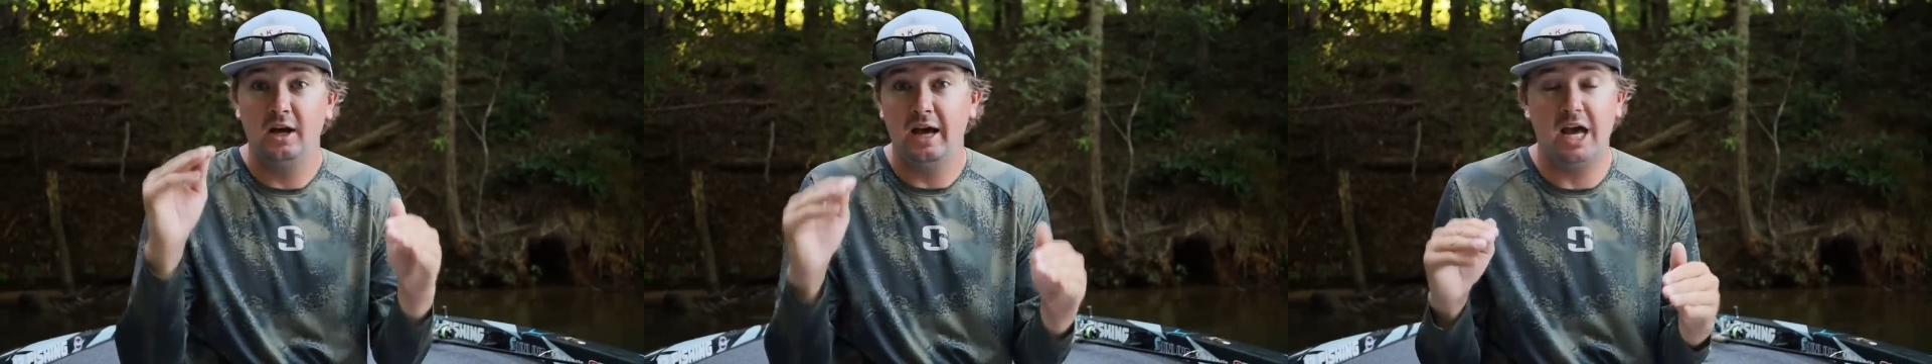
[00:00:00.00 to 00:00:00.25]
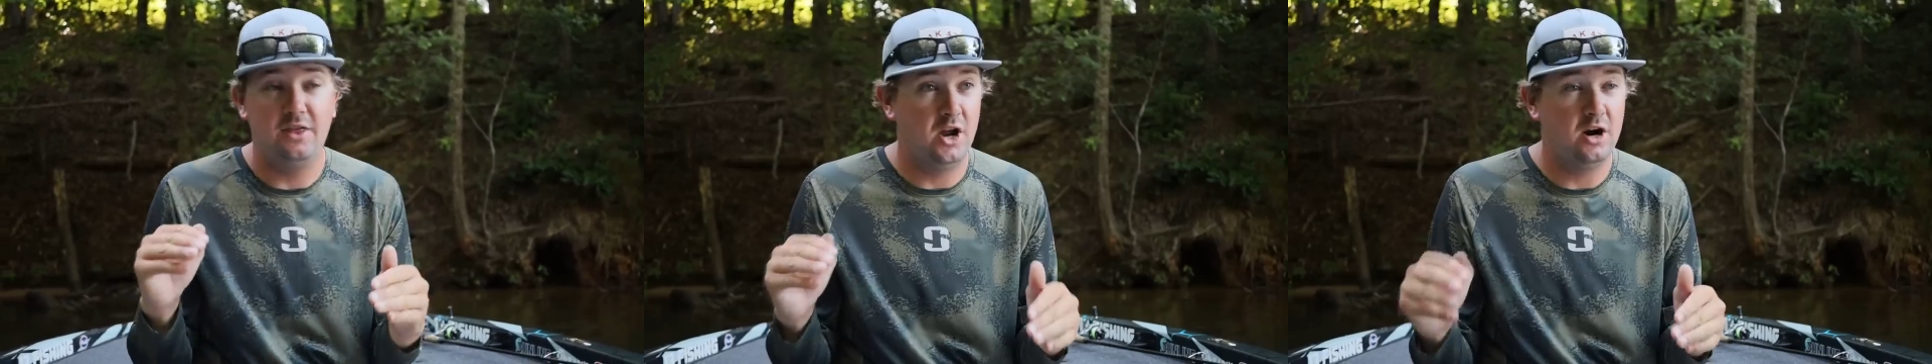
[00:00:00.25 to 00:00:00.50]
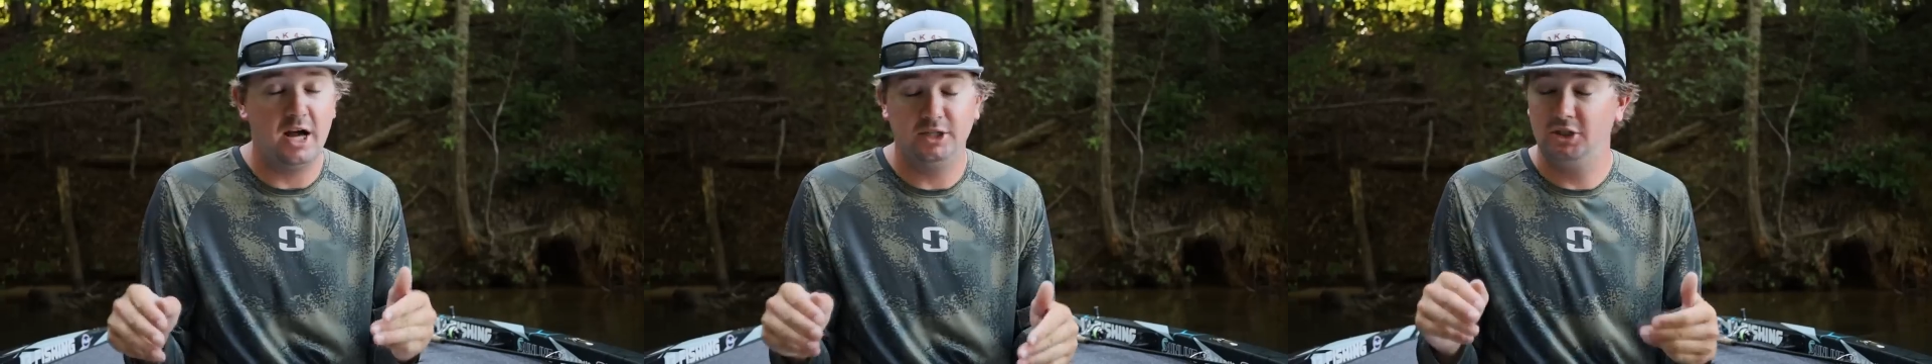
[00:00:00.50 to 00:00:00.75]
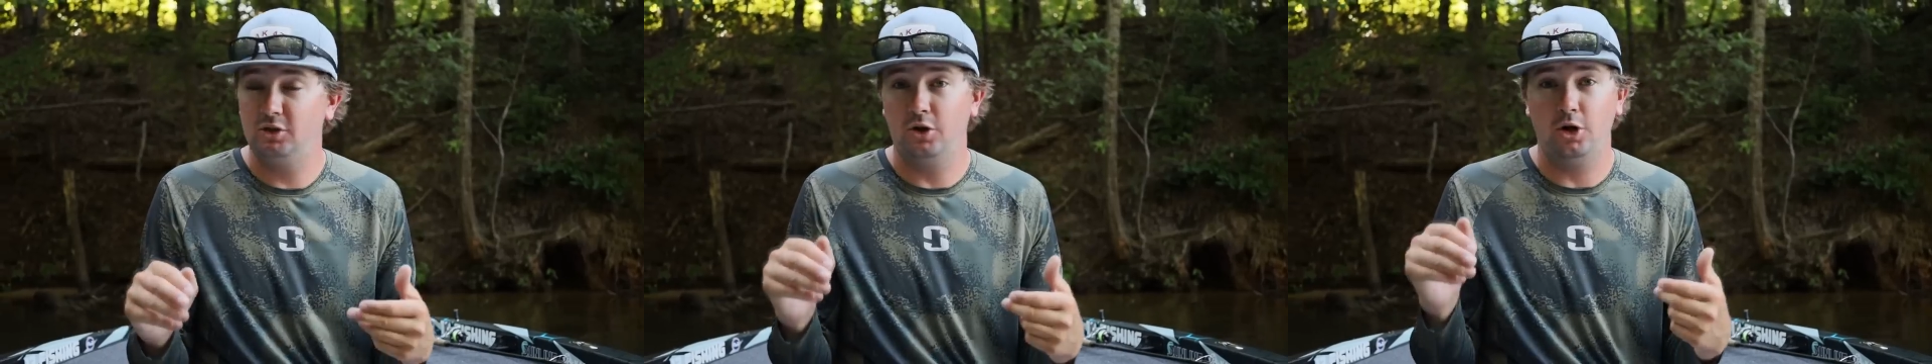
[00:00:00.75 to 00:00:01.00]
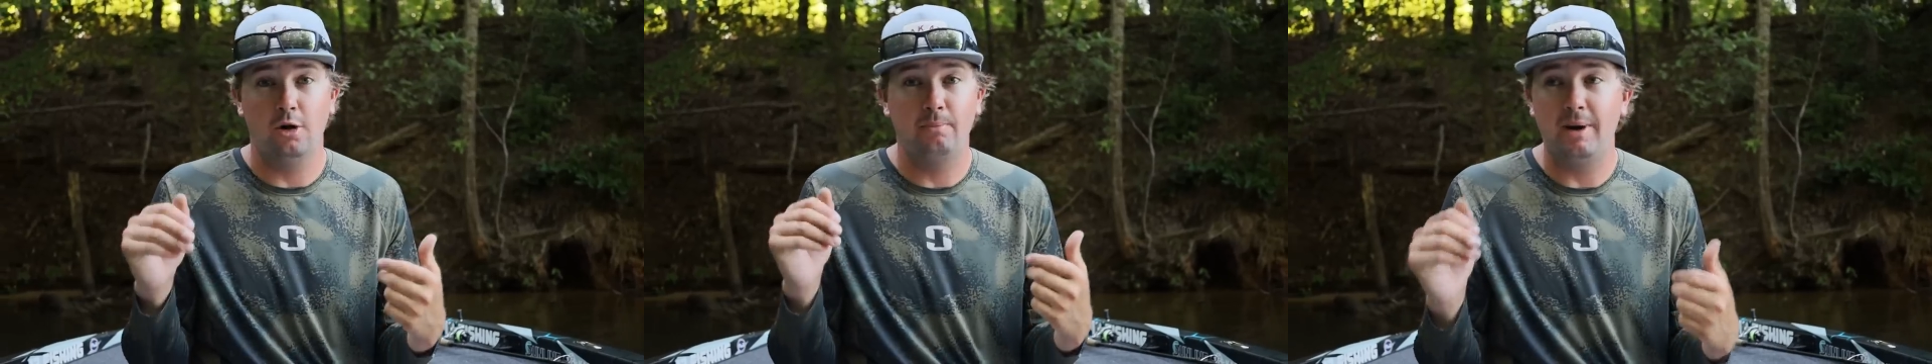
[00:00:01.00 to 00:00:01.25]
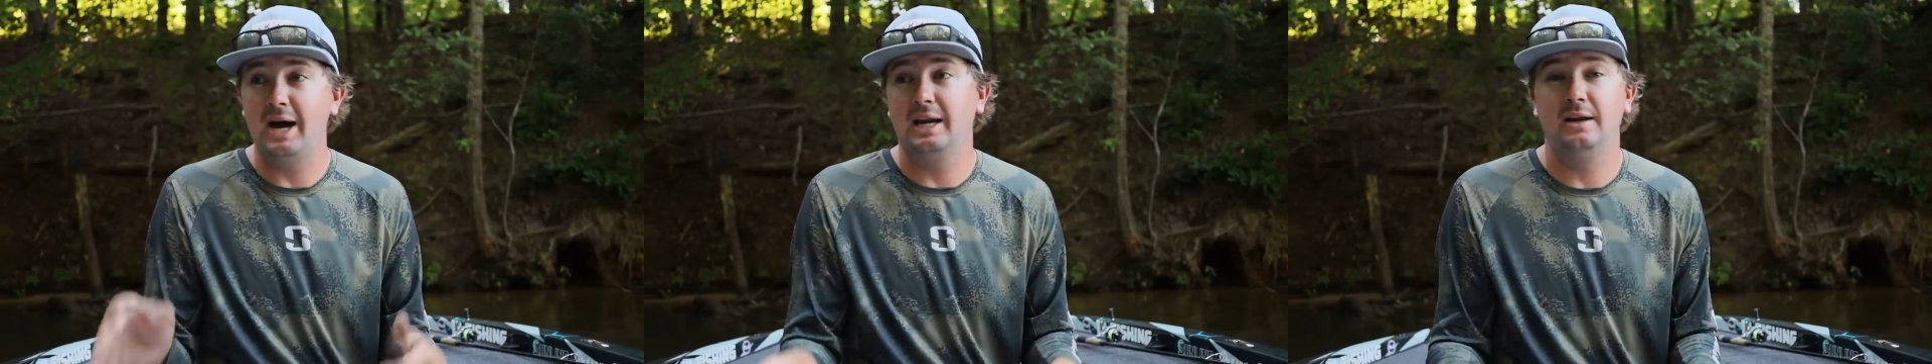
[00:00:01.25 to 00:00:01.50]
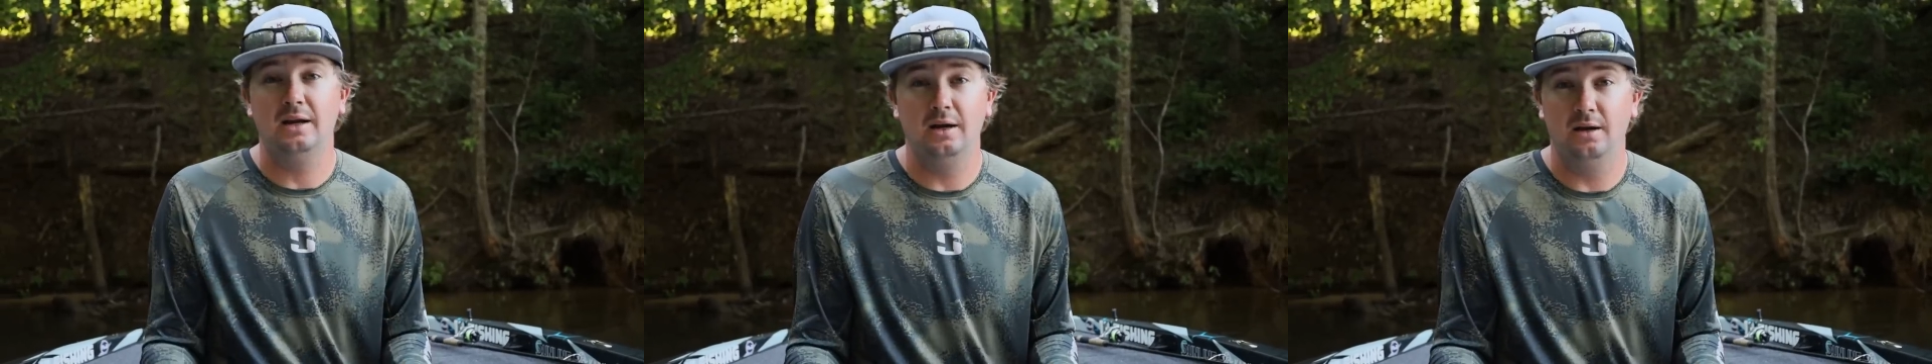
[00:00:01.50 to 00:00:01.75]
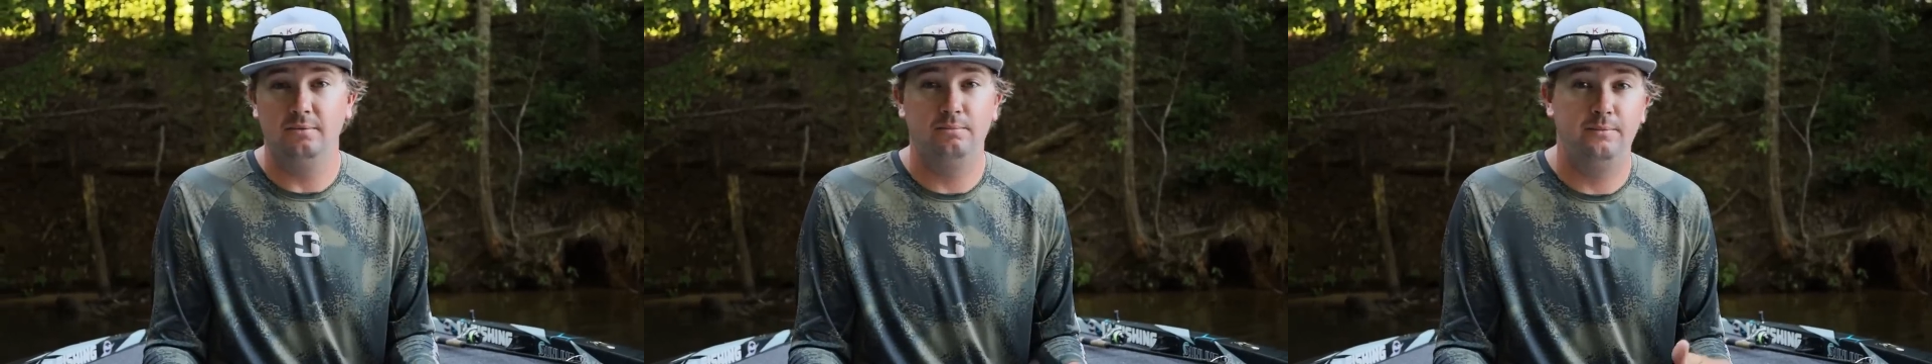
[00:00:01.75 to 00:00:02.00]
hey, they're not just going to go bite
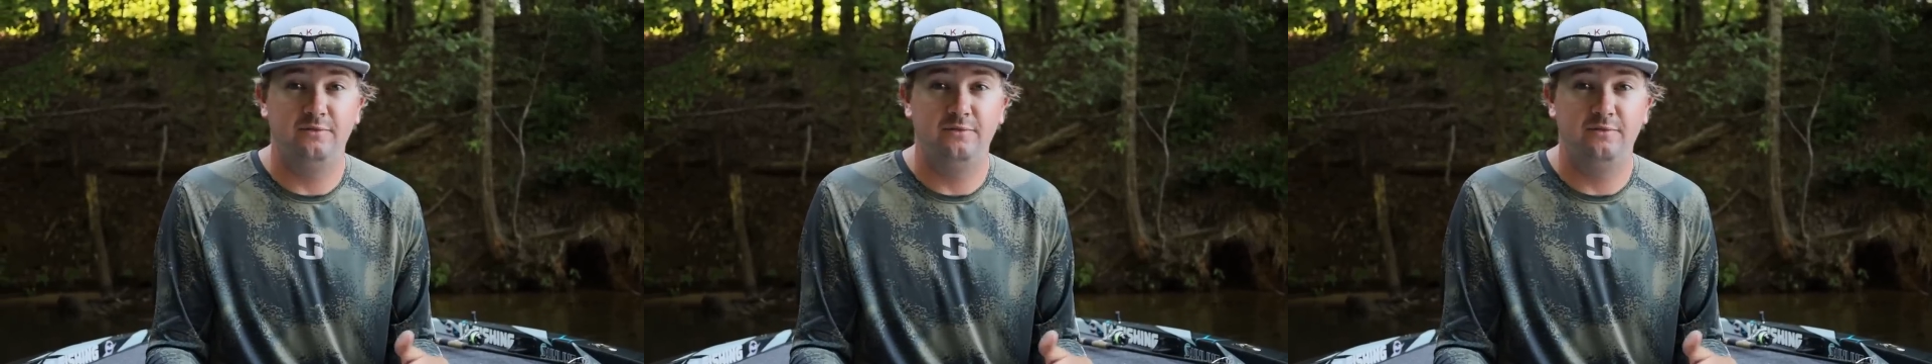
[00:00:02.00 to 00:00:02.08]
it,